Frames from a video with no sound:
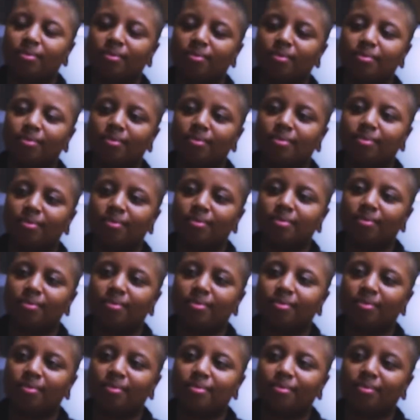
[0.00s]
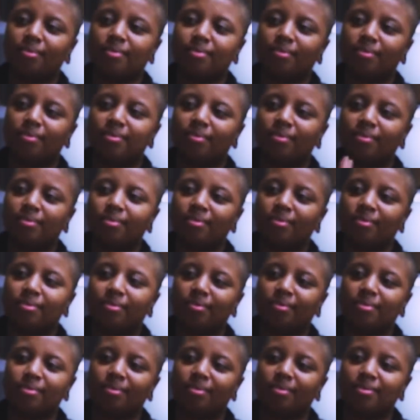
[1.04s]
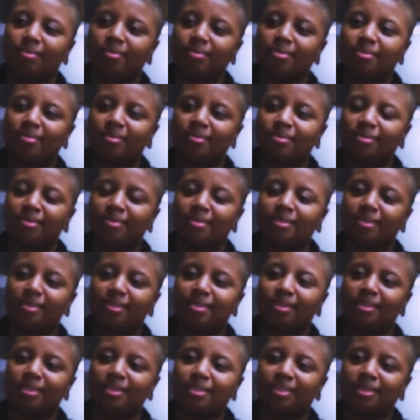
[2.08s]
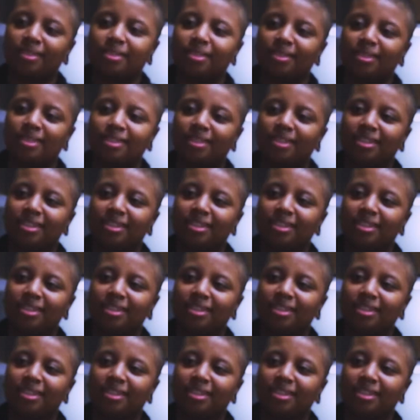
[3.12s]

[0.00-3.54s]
This person isn't speaking.